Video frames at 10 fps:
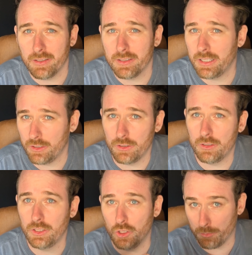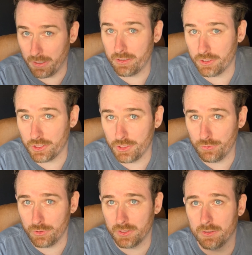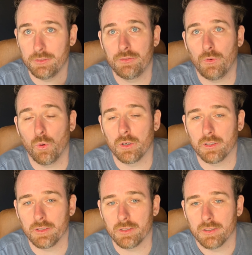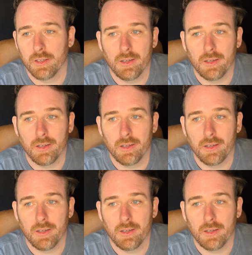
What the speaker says: that your printers use for